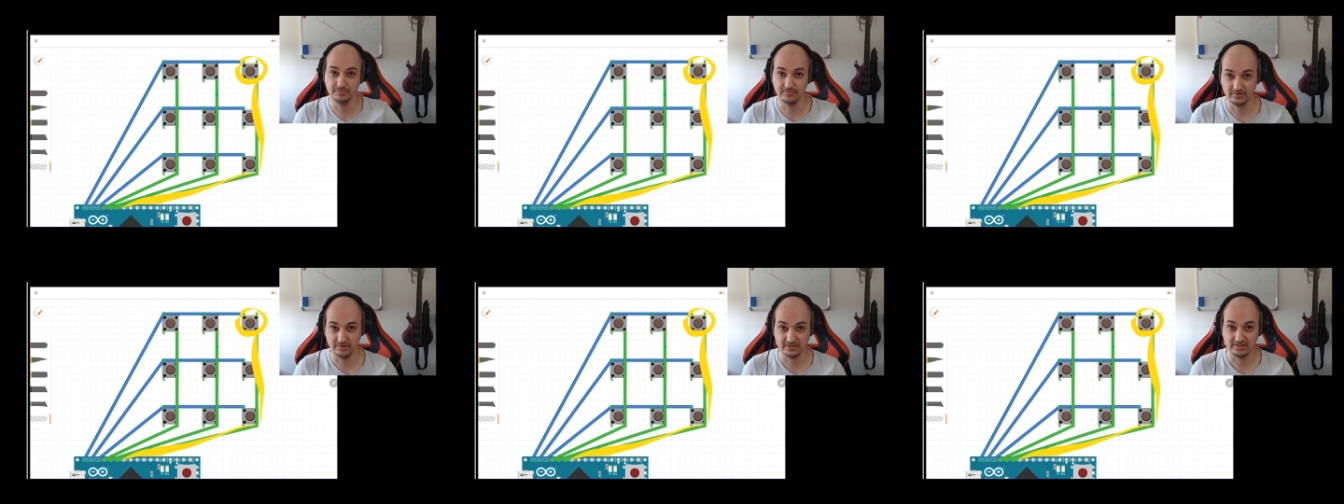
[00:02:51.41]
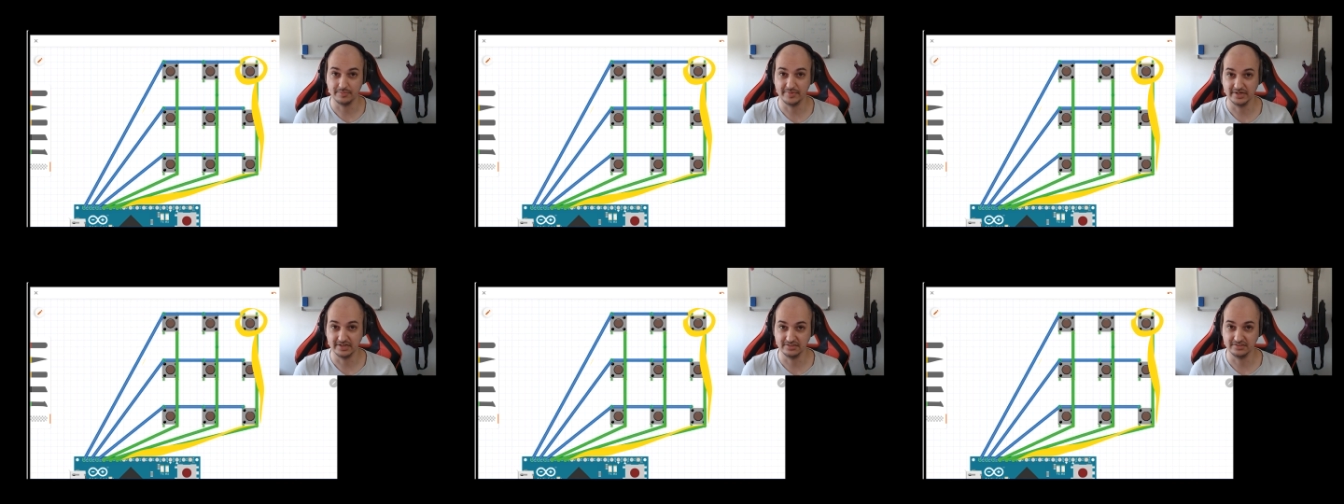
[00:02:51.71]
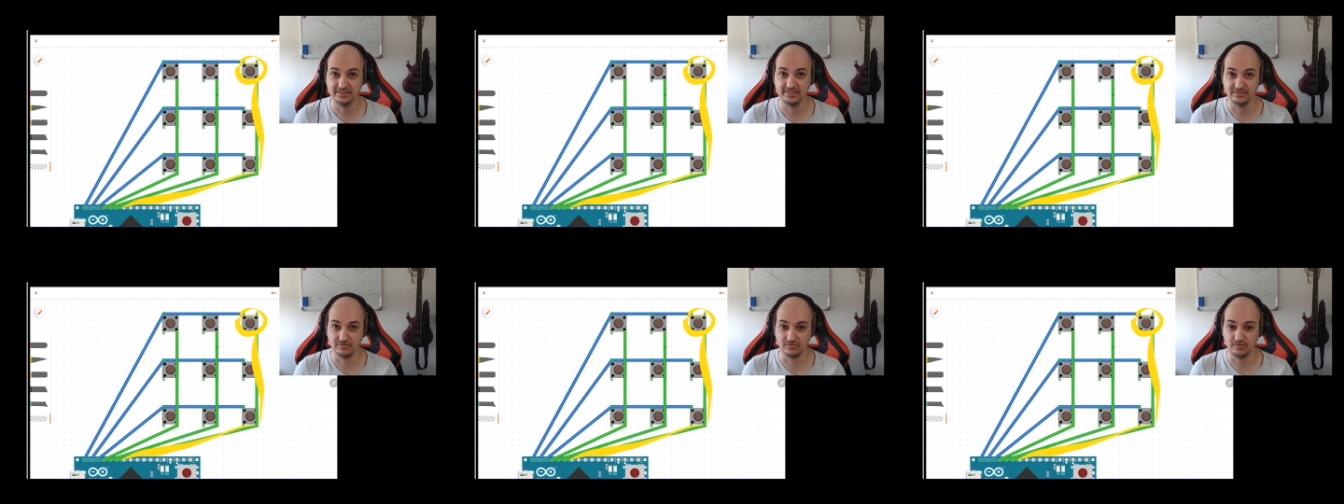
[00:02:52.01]
the ability
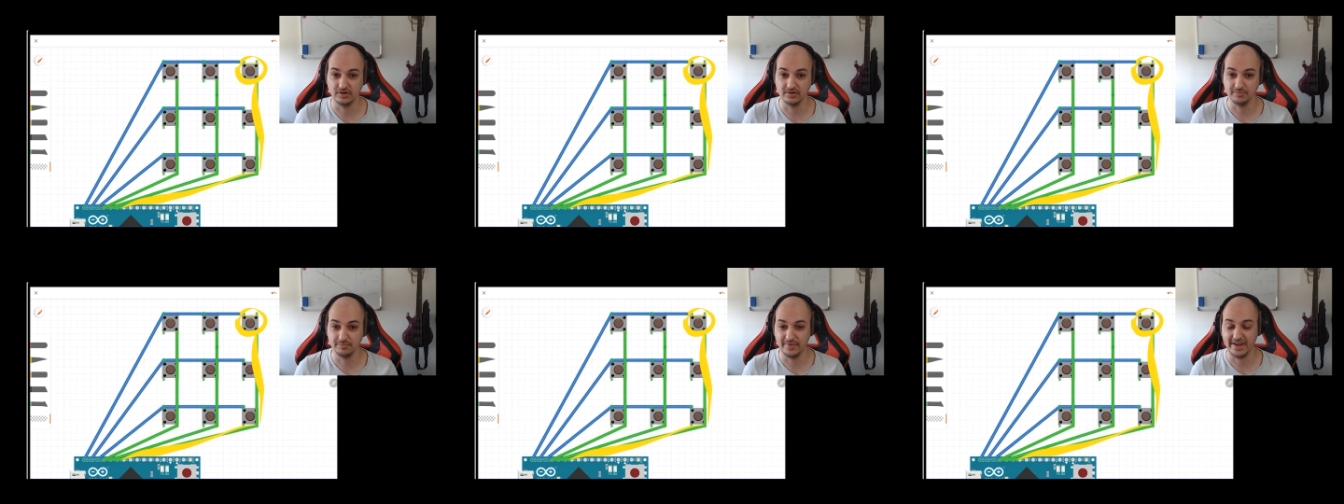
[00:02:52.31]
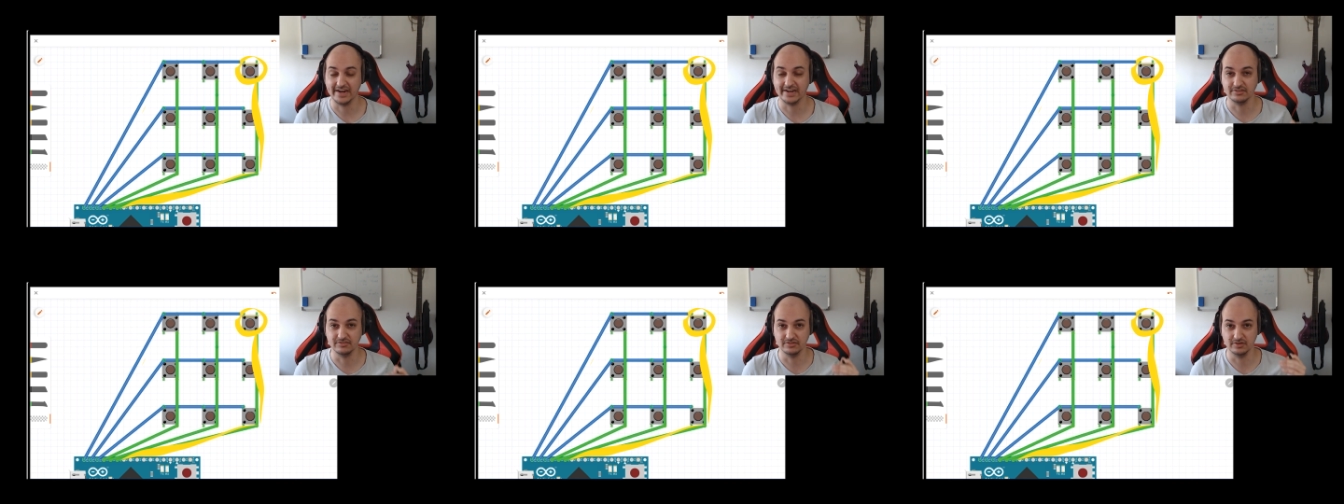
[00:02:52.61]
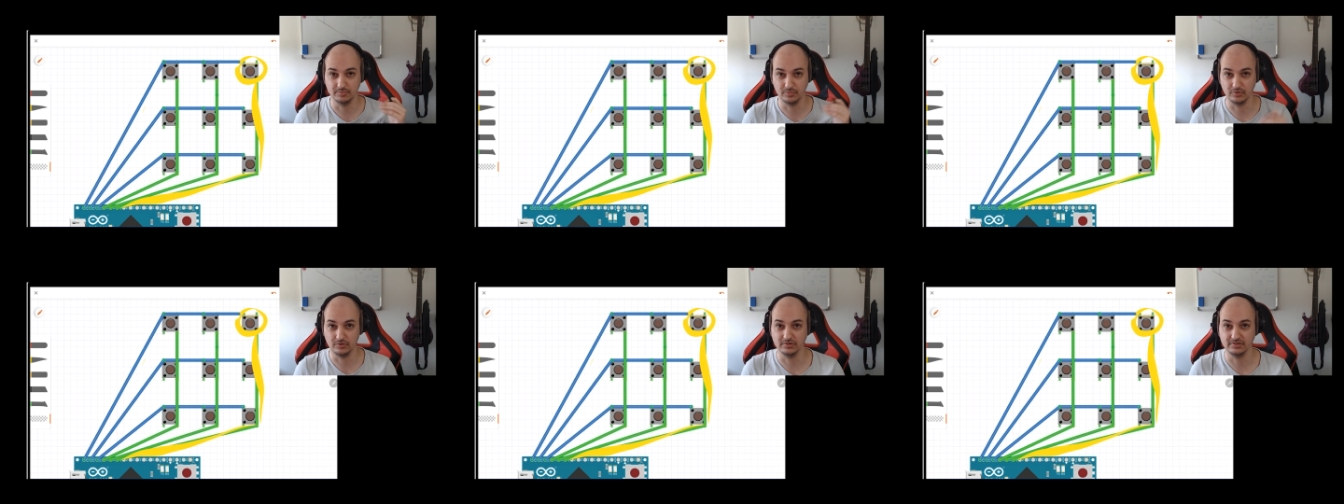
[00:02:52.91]
to run back to the
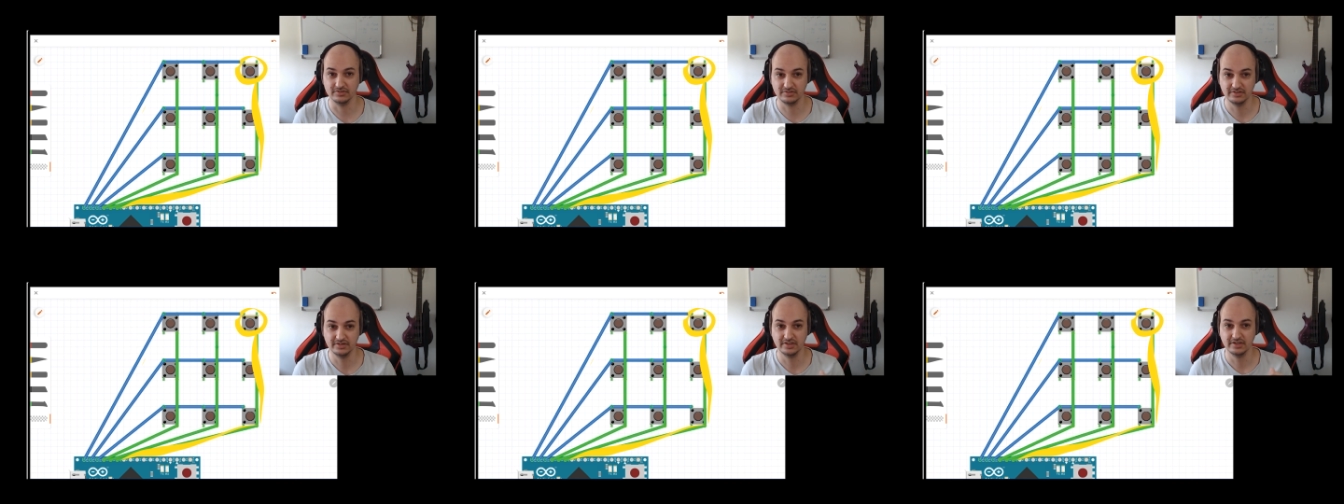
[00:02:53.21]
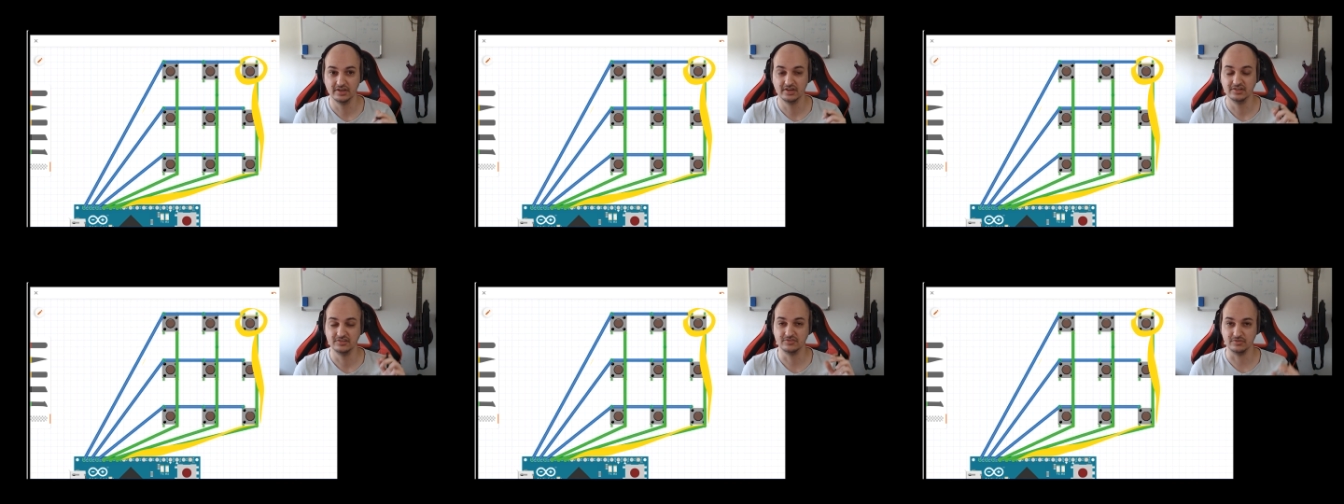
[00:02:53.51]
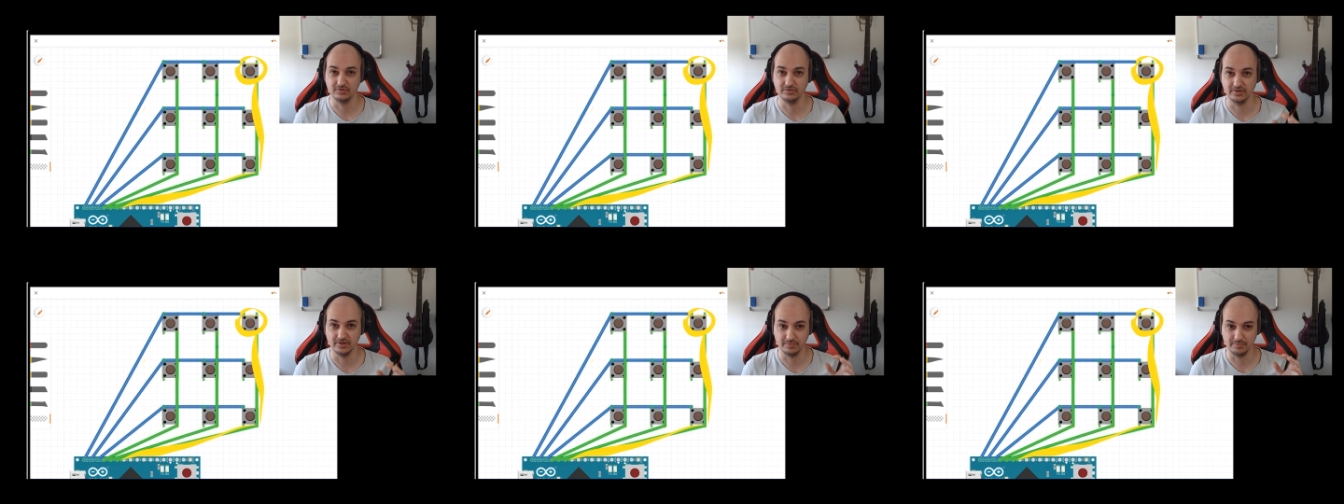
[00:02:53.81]
board through
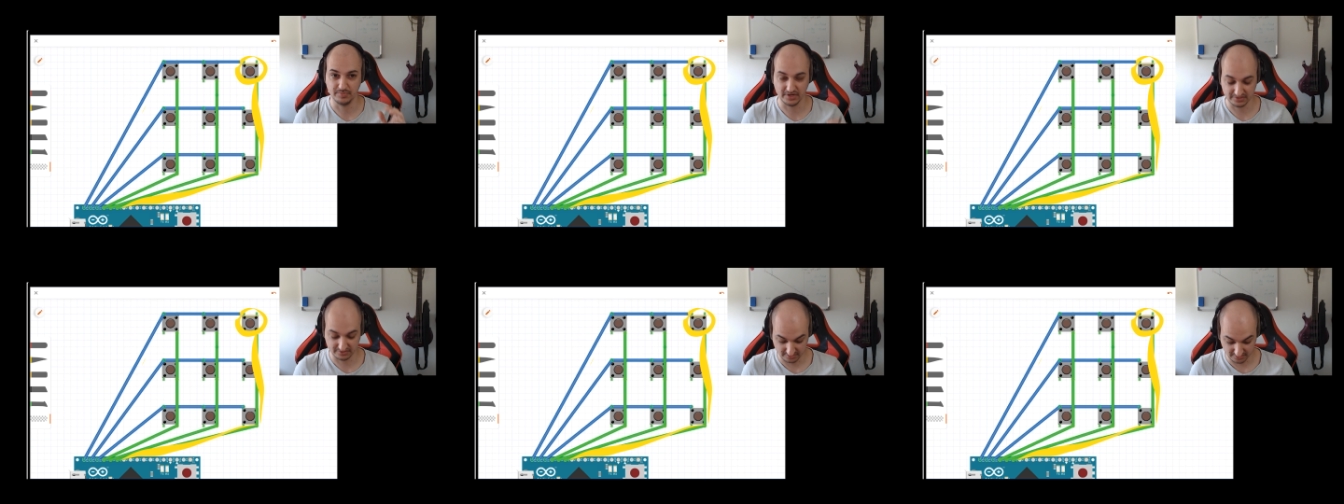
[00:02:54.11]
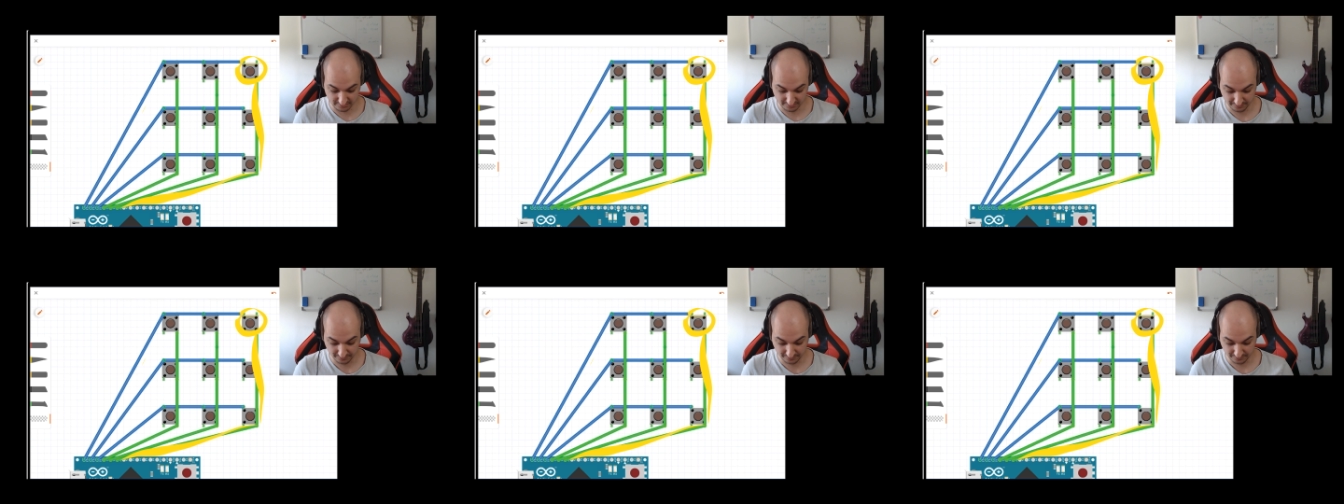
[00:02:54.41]
the button.